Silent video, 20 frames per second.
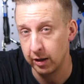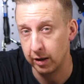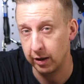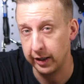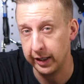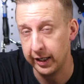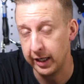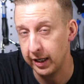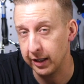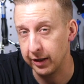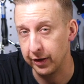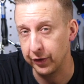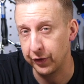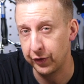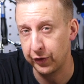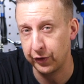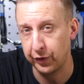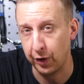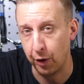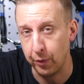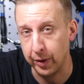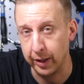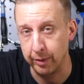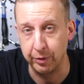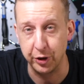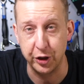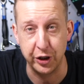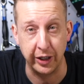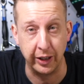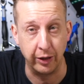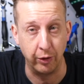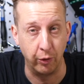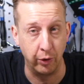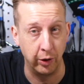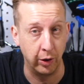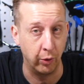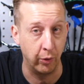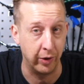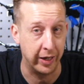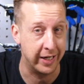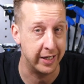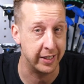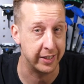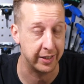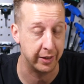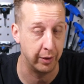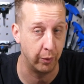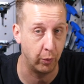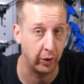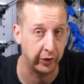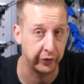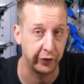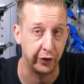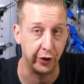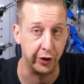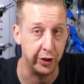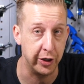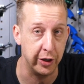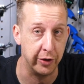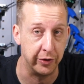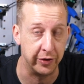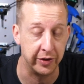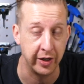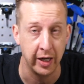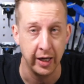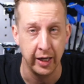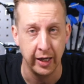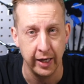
I hear that sewing machine oil is the one to use.